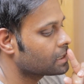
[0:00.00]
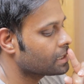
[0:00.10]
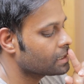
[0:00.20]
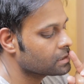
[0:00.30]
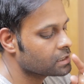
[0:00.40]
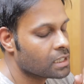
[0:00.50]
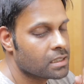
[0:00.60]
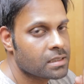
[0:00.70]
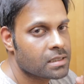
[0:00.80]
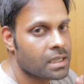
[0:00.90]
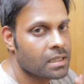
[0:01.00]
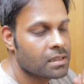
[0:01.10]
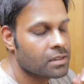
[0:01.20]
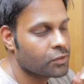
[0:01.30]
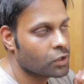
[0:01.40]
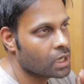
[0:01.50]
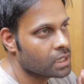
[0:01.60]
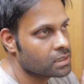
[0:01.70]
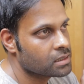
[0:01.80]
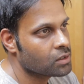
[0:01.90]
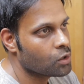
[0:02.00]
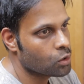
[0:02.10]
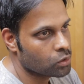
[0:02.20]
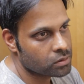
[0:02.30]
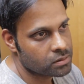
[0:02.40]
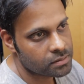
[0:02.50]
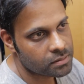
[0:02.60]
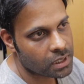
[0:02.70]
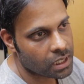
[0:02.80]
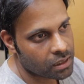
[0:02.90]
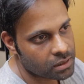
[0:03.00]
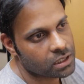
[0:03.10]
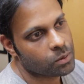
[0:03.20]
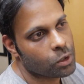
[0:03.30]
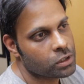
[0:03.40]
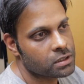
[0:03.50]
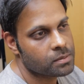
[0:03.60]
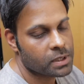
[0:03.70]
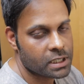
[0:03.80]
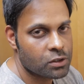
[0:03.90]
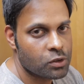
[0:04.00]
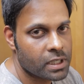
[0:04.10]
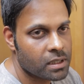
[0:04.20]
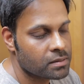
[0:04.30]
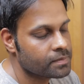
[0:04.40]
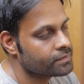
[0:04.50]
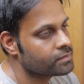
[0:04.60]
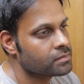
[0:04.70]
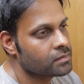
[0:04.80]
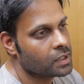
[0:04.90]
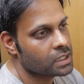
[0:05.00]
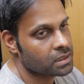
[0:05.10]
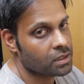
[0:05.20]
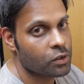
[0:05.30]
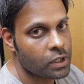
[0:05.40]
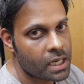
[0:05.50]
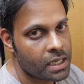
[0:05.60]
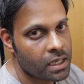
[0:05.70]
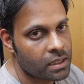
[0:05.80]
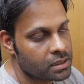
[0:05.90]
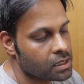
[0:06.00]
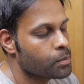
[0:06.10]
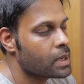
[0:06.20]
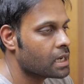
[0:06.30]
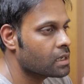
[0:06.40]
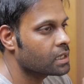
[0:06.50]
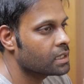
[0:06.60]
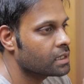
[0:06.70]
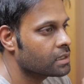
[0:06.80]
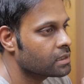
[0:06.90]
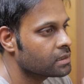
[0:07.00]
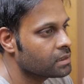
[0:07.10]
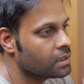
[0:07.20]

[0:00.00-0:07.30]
Yeah, I just can't decide. If you guys own a luxury watch, please do tell. Is it a good idea? Is it a bad idea?